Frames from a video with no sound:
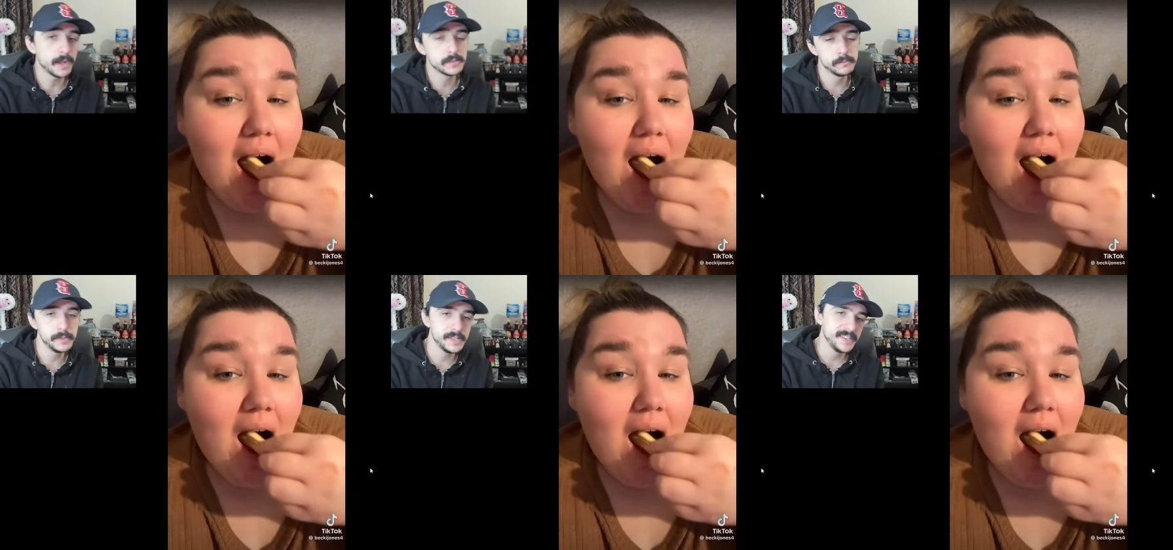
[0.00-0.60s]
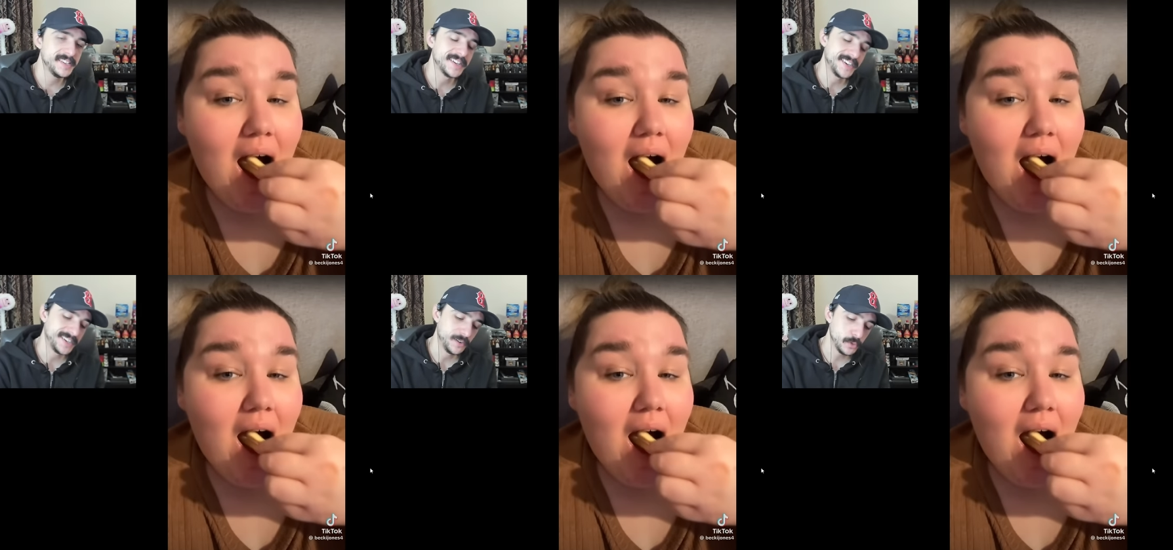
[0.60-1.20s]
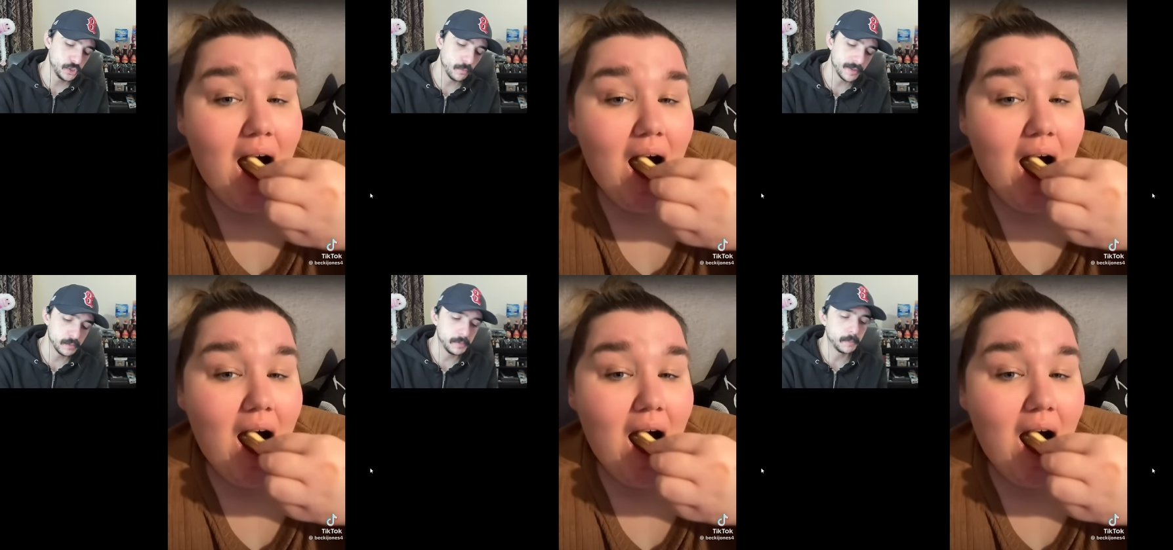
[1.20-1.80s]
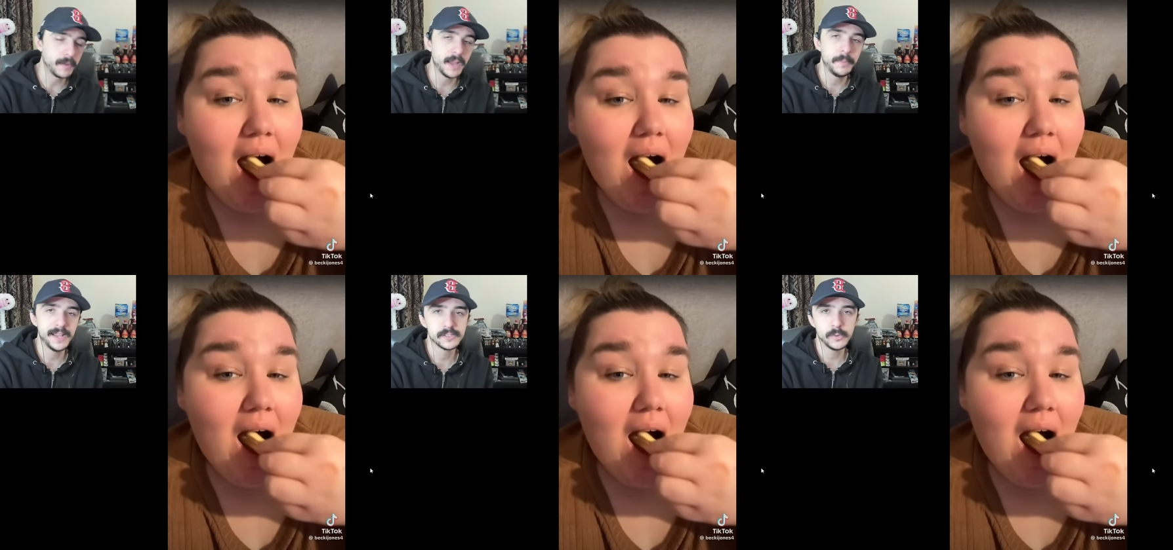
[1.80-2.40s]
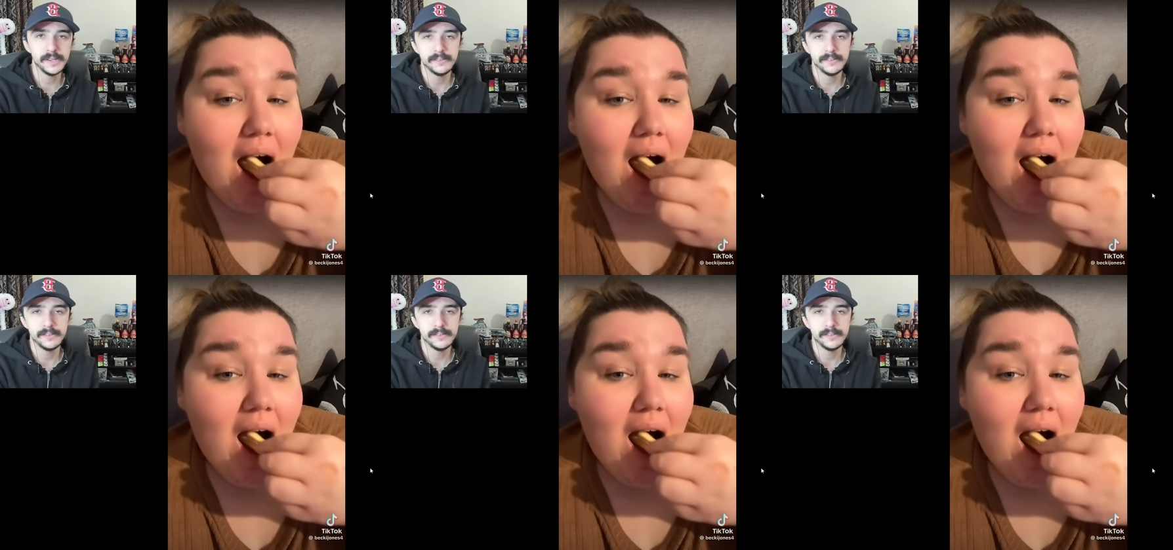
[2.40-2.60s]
Speaker 1: to be the uh weren't you about to be the bypass queen?